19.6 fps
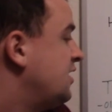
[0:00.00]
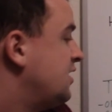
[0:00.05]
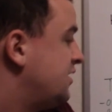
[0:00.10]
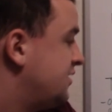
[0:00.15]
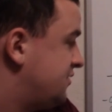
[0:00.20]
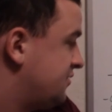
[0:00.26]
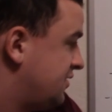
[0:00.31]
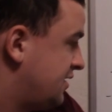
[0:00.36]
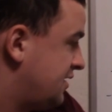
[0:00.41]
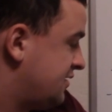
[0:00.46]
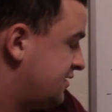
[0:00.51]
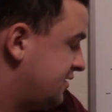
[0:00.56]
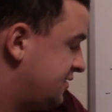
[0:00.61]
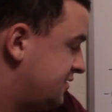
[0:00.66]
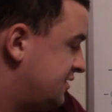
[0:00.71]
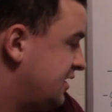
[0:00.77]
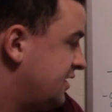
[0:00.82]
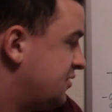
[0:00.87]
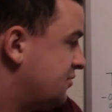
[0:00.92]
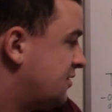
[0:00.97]
So as you
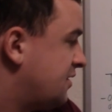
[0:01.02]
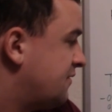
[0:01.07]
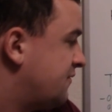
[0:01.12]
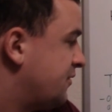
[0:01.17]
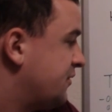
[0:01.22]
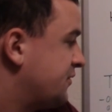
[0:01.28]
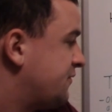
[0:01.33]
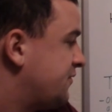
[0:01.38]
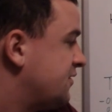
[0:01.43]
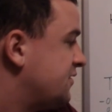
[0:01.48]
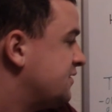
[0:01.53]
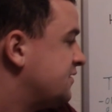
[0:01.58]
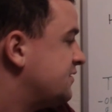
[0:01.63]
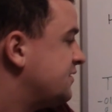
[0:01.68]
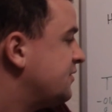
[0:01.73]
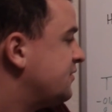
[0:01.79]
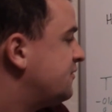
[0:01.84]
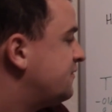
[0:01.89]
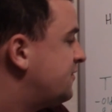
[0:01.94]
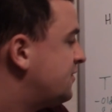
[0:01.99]
see, 12 volts versus
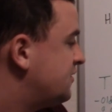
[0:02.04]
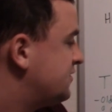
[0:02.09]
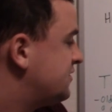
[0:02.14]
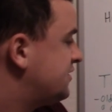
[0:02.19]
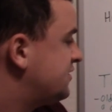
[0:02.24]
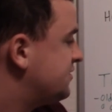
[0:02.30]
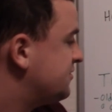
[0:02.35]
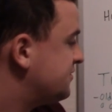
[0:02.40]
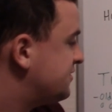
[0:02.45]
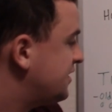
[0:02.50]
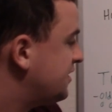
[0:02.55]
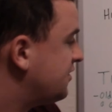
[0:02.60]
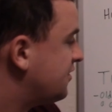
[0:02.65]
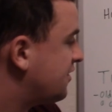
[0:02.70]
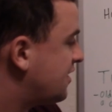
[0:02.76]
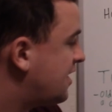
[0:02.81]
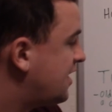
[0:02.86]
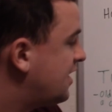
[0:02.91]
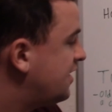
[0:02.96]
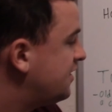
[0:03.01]
0 volts, so it's either
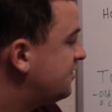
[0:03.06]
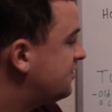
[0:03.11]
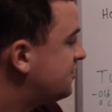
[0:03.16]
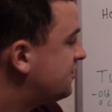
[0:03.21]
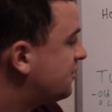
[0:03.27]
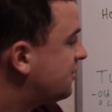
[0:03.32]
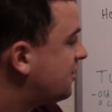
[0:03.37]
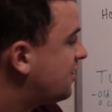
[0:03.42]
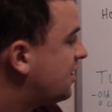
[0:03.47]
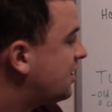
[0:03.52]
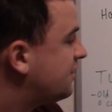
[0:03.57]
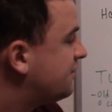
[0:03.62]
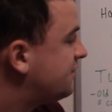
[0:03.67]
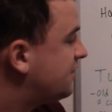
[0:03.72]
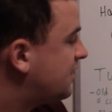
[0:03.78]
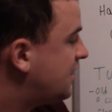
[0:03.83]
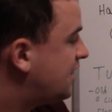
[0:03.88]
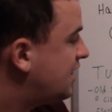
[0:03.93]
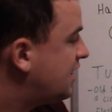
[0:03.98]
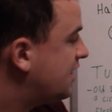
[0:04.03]
on or off,
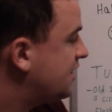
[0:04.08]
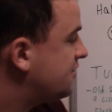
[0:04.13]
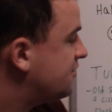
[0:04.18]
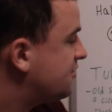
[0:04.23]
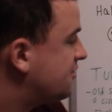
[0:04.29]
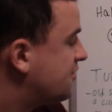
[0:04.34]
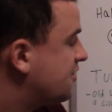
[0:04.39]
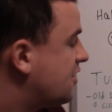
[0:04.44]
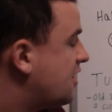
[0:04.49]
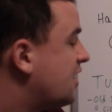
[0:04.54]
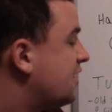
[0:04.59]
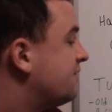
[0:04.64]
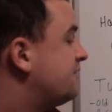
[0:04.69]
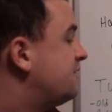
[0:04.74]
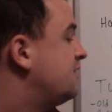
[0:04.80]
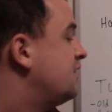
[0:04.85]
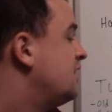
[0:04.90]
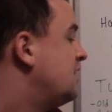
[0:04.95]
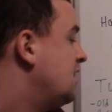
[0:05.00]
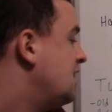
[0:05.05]
on or
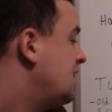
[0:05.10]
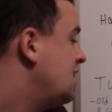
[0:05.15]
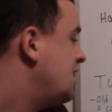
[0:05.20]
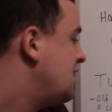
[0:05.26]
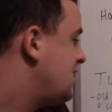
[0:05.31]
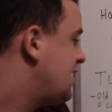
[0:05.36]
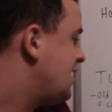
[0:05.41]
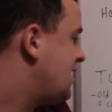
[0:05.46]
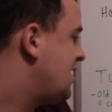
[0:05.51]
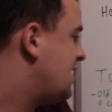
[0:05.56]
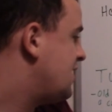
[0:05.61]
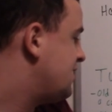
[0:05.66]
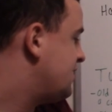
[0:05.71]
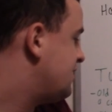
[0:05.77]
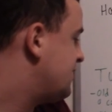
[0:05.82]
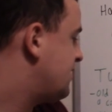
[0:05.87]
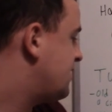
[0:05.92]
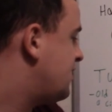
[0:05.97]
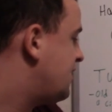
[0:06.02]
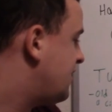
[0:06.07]
off.
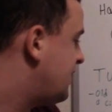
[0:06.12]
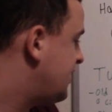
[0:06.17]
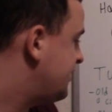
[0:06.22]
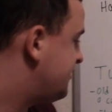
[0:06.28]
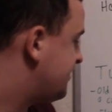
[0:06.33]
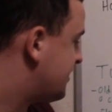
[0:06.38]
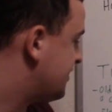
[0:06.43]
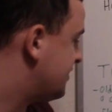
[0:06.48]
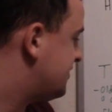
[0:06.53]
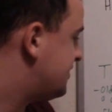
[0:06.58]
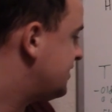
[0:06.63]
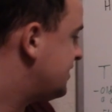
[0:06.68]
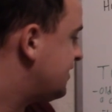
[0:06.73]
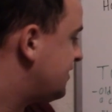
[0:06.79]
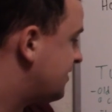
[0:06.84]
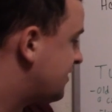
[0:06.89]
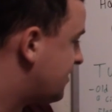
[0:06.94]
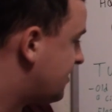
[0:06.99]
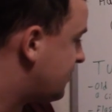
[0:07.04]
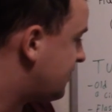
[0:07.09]
And as you can see,
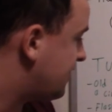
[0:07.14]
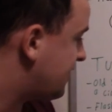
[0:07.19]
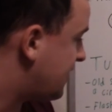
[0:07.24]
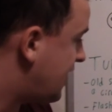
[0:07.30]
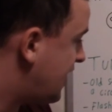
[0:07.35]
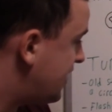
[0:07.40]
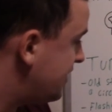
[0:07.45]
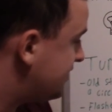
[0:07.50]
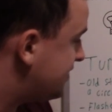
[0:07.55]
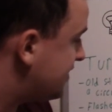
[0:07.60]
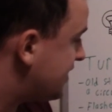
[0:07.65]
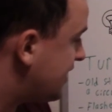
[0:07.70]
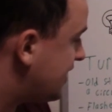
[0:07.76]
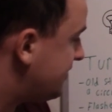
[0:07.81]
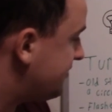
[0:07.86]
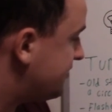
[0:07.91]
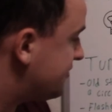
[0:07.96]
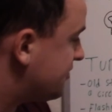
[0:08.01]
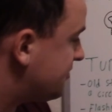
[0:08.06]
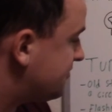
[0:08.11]
the on
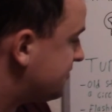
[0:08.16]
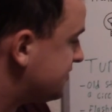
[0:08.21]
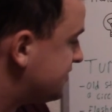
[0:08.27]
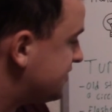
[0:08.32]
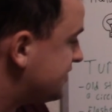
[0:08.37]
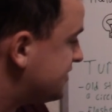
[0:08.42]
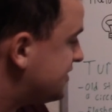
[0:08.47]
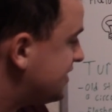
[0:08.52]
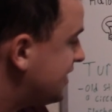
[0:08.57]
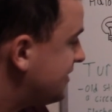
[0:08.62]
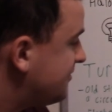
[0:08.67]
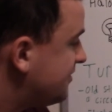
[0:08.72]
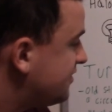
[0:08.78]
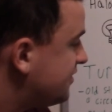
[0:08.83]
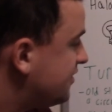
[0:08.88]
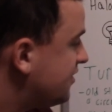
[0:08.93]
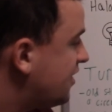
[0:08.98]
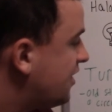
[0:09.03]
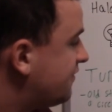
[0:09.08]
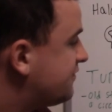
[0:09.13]
time is almost the same as
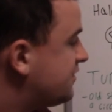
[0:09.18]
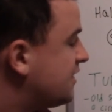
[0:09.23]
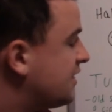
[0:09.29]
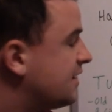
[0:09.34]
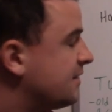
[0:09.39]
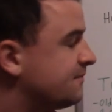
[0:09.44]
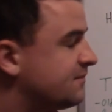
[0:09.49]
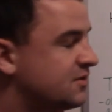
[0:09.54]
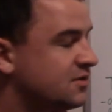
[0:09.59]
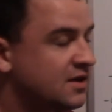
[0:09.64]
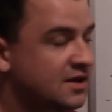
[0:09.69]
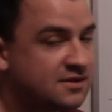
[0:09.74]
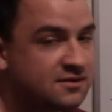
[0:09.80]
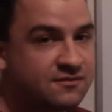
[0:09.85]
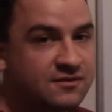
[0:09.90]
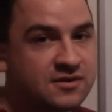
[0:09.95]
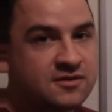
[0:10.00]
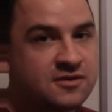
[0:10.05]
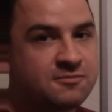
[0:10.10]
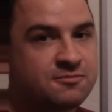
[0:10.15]
the off time, so that's
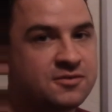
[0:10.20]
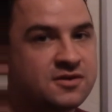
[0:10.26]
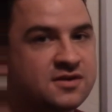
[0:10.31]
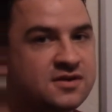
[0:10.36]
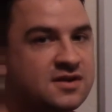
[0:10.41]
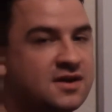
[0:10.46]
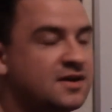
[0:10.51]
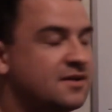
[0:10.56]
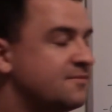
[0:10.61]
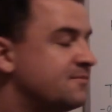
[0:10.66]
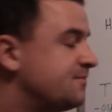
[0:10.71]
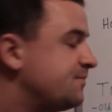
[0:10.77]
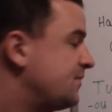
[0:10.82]
50%.